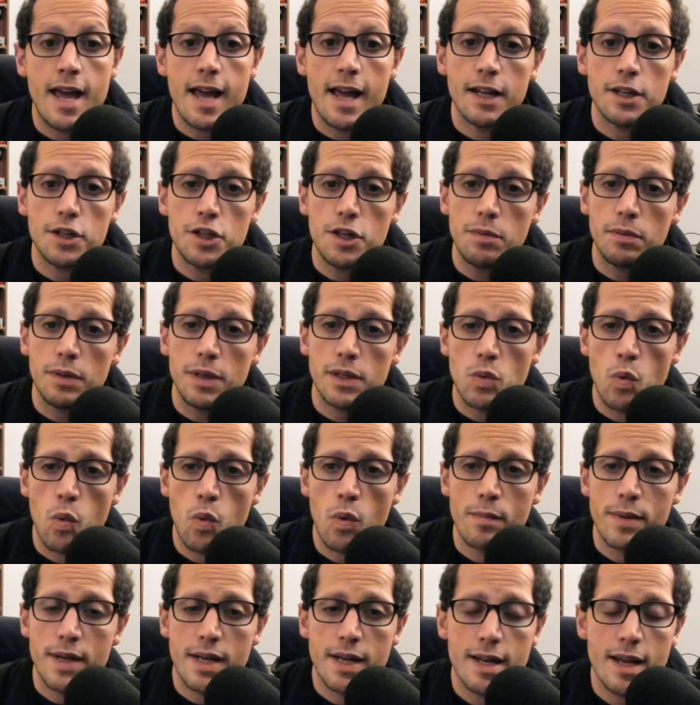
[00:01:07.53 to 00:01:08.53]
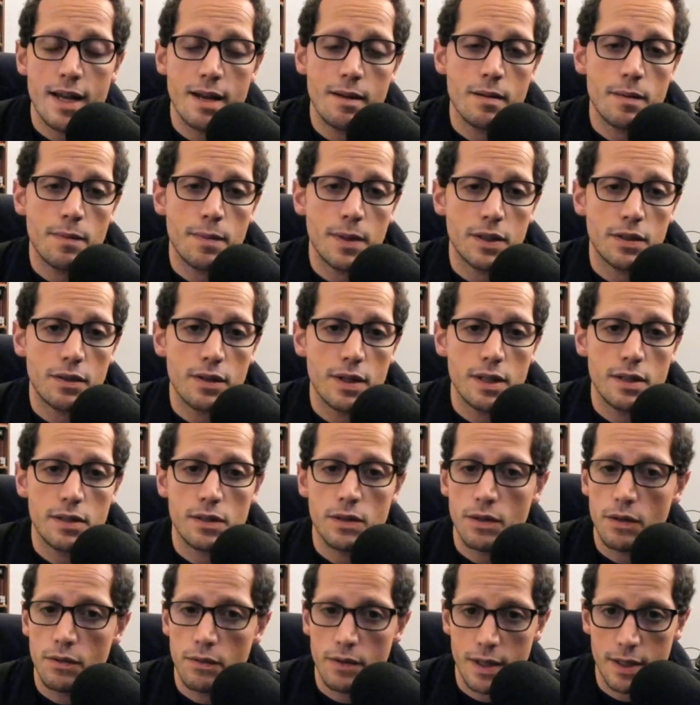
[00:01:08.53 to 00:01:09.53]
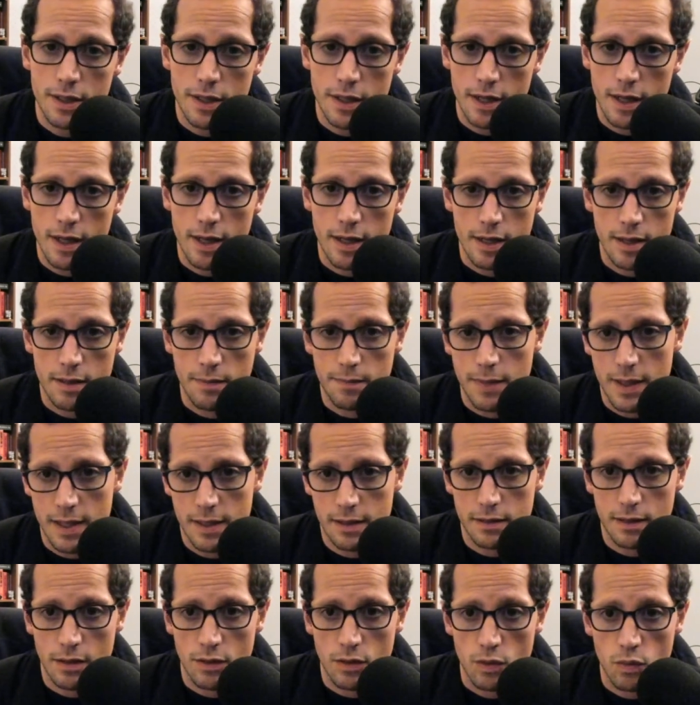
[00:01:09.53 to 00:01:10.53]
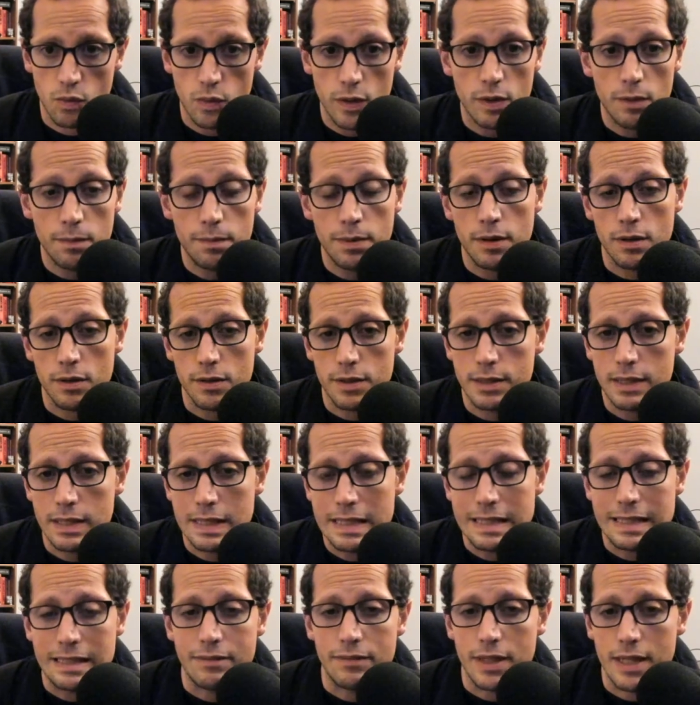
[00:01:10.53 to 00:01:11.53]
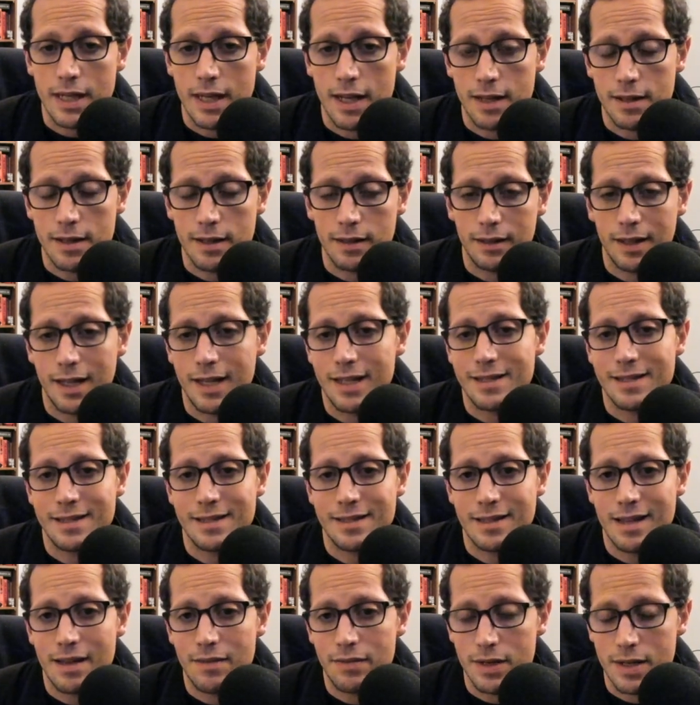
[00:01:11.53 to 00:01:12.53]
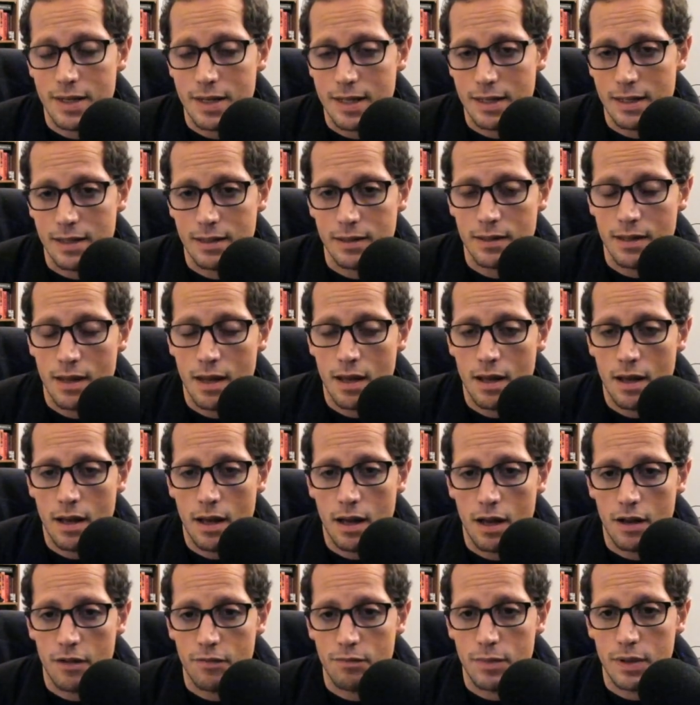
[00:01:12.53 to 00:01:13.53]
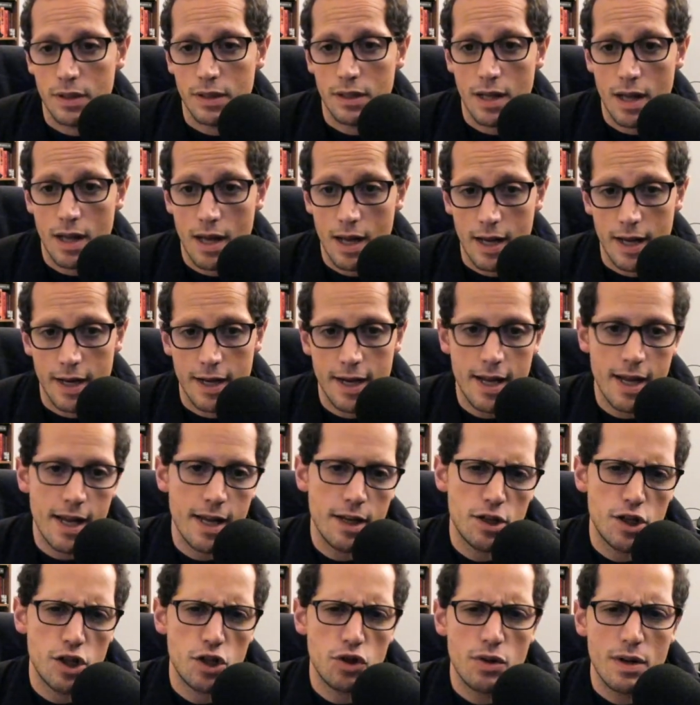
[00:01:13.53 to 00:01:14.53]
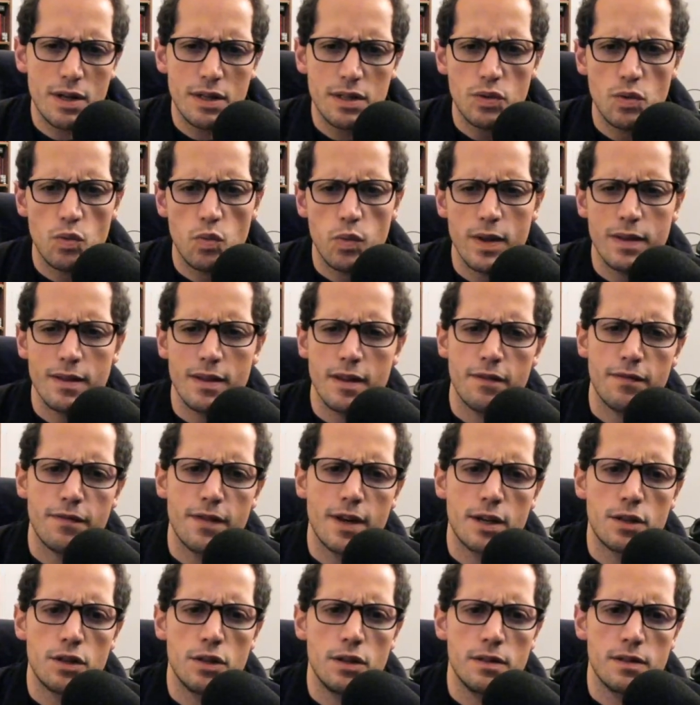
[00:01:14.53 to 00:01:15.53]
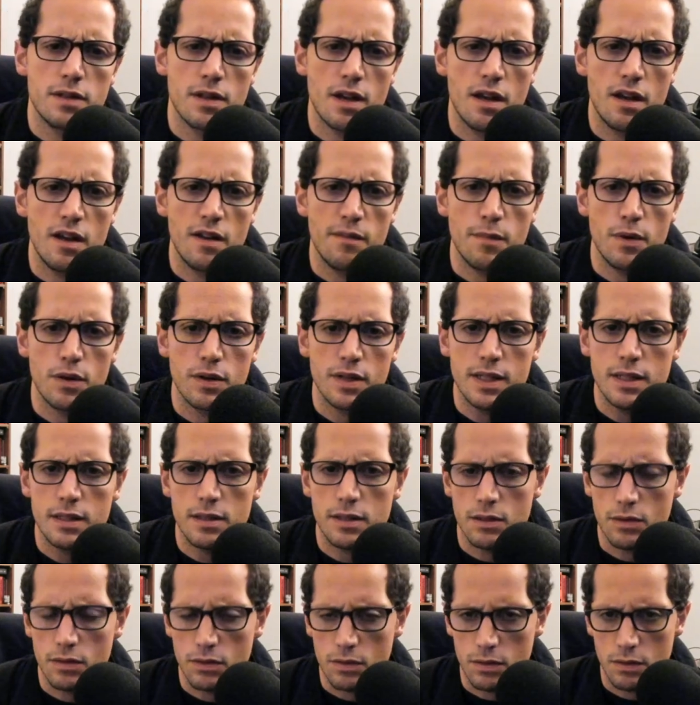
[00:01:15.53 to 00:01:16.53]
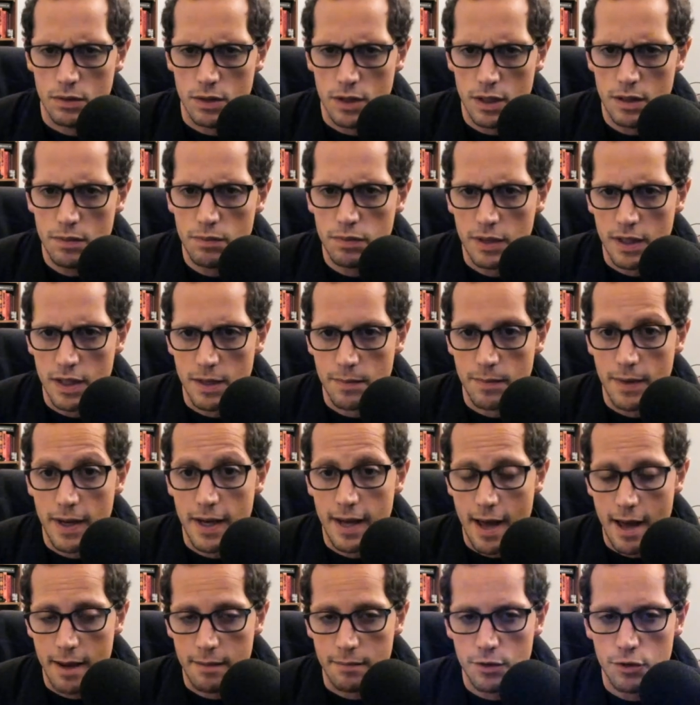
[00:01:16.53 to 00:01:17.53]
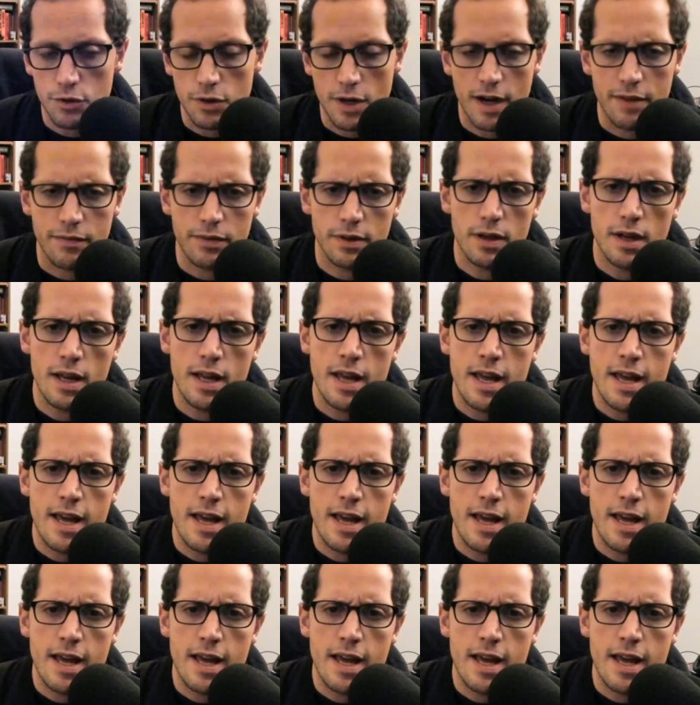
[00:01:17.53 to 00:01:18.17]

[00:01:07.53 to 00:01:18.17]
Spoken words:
And she plays a woman named Patrizio Reggiani, based on a real person living in the late 70s of Milan, and she tries to win the affections of Maurizio Gucci, played by Adam Driver.